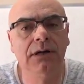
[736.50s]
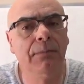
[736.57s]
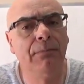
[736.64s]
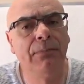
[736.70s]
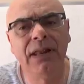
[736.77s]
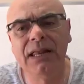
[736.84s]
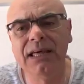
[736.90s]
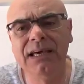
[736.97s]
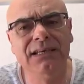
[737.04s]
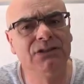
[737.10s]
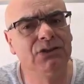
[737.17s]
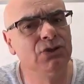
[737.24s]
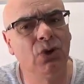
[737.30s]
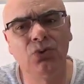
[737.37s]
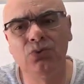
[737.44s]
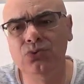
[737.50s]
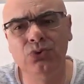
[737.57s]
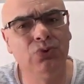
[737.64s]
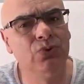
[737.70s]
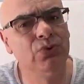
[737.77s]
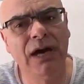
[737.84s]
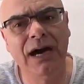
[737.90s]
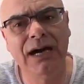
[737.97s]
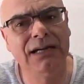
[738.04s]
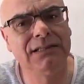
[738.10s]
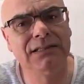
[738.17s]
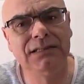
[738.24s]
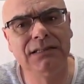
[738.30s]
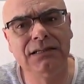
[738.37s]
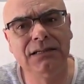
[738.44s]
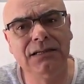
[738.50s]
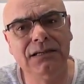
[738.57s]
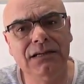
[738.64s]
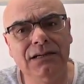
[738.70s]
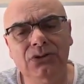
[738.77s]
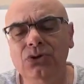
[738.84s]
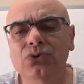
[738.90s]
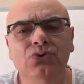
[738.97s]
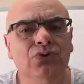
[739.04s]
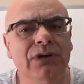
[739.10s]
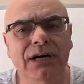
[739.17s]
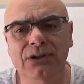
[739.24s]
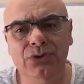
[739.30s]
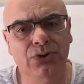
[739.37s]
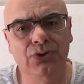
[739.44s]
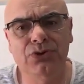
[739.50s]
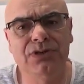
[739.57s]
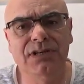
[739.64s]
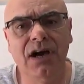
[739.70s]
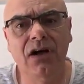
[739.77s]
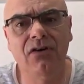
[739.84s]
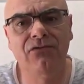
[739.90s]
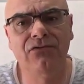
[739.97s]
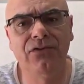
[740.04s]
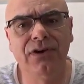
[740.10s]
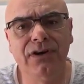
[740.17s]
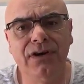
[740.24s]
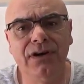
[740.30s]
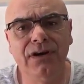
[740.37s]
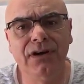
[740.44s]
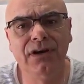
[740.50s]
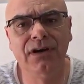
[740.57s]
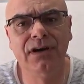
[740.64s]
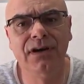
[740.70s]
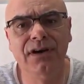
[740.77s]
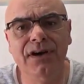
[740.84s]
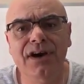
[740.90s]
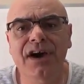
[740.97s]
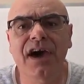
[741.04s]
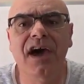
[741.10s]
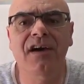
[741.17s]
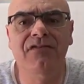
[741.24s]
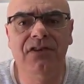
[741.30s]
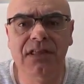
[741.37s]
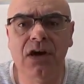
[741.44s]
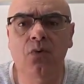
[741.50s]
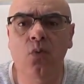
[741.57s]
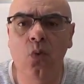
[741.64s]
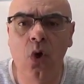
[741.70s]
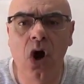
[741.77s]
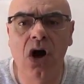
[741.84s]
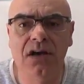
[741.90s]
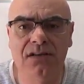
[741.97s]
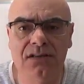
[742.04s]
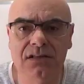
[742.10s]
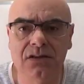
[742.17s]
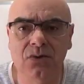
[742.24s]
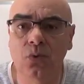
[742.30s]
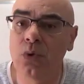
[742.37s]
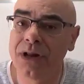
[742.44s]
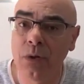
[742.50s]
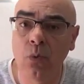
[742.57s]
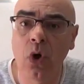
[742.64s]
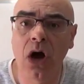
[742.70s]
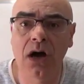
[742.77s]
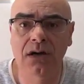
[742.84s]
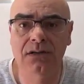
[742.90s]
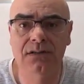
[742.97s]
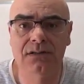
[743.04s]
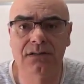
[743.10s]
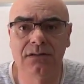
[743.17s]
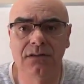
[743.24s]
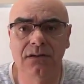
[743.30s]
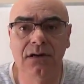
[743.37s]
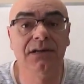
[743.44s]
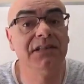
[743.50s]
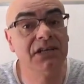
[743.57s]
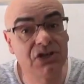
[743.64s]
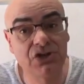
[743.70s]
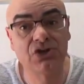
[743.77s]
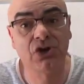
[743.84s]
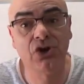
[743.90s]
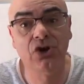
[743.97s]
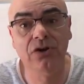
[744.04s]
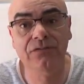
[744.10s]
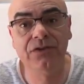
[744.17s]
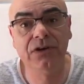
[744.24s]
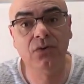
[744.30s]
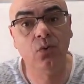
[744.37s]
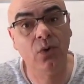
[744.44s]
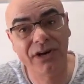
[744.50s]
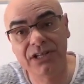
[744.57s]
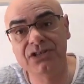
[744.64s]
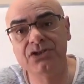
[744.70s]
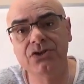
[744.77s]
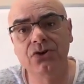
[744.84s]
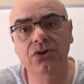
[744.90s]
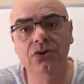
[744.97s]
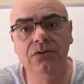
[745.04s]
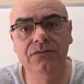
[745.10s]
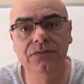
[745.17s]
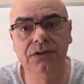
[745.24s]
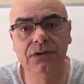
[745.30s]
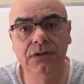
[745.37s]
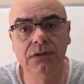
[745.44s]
Please don't do that. Don't do that to yourself. Everything was what it was, and it served what it served.